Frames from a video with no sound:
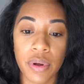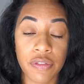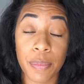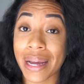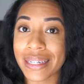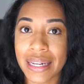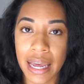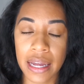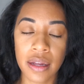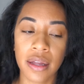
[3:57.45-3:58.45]
for my
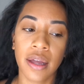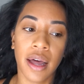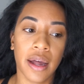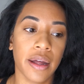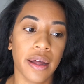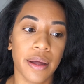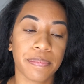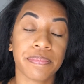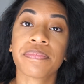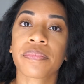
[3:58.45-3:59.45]
day.
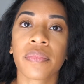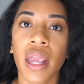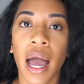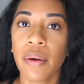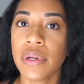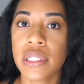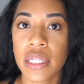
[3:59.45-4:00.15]
I would